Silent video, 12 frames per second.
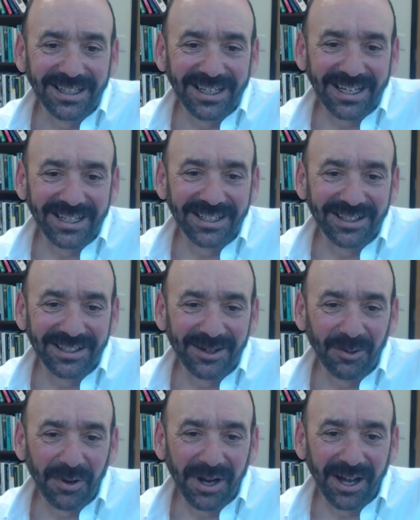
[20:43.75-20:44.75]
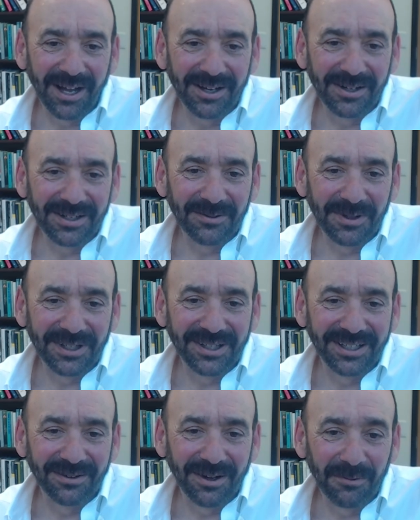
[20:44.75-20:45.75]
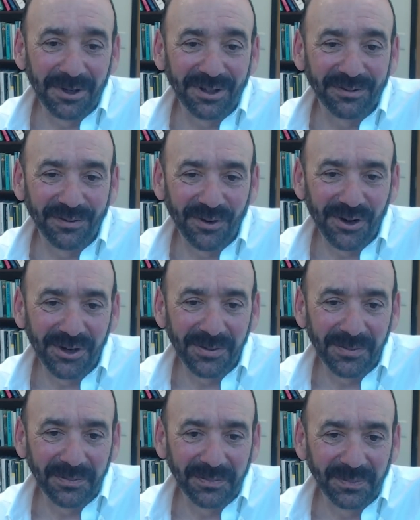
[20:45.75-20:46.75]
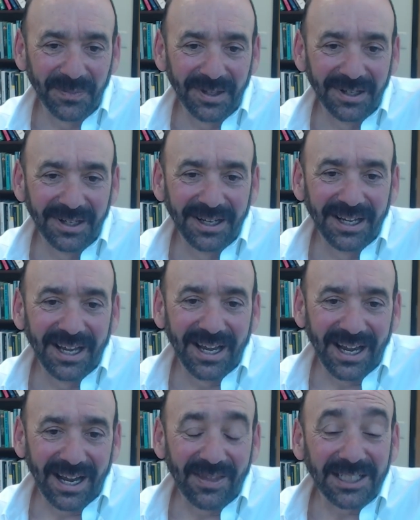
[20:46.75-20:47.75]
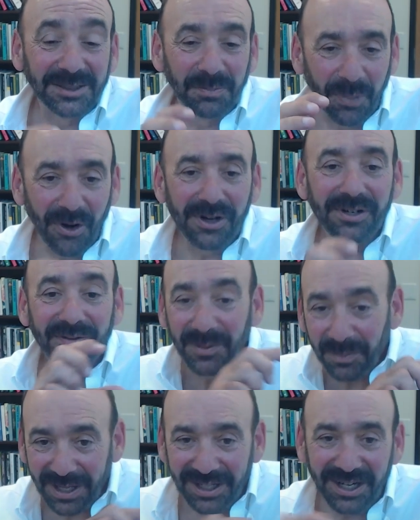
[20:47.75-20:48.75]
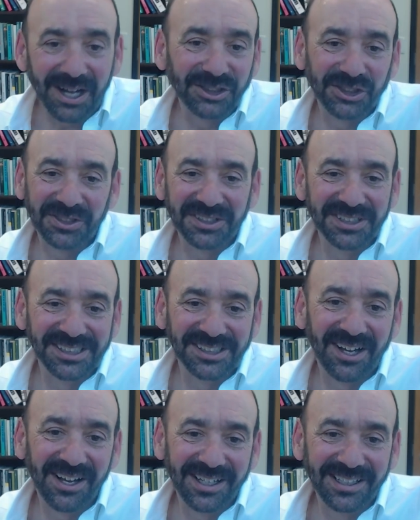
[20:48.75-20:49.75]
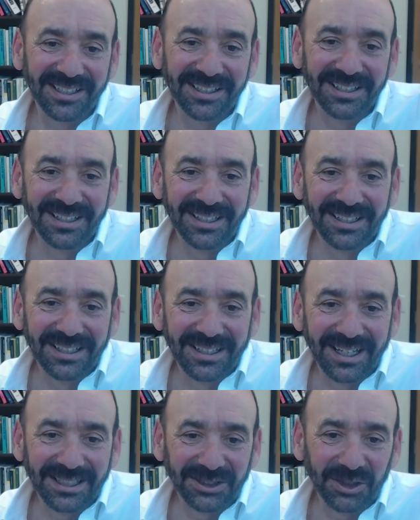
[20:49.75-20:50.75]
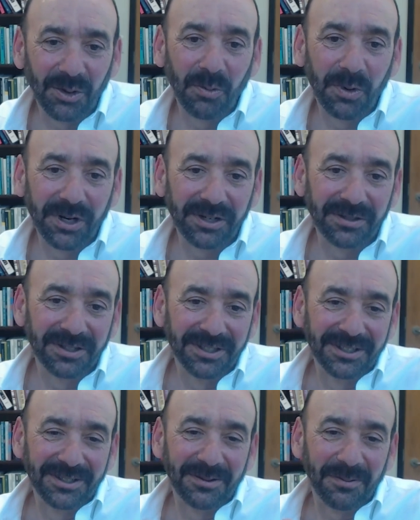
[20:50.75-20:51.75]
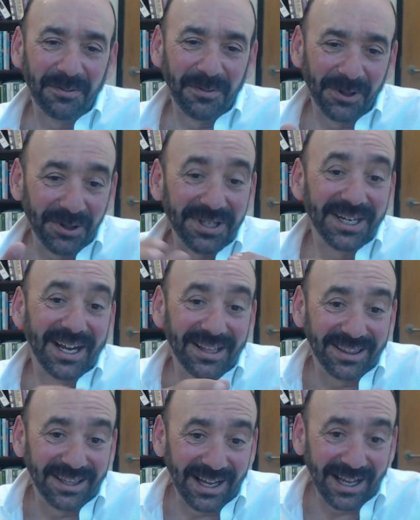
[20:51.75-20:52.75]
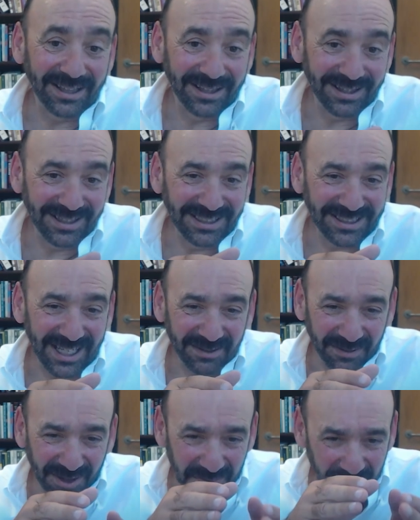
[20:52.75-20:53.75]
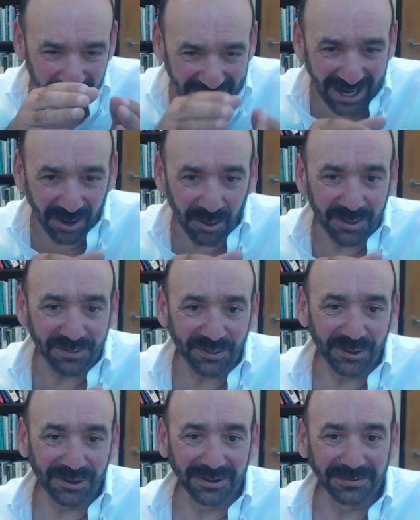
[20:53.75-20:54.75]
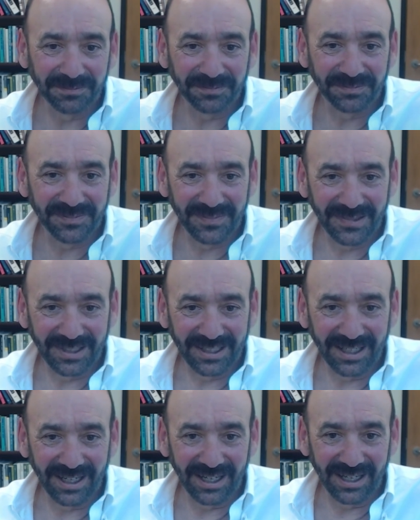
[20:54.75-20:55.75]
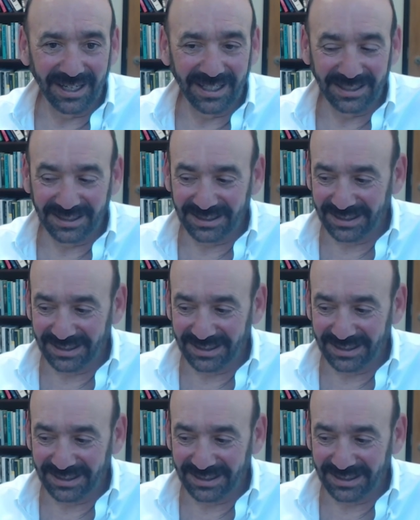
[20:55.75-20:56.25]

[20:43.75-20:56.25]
in a, uh, with an with a firm, and that's part of the pedagogical design. And so we're we're looking at at these kind of very powerful uh,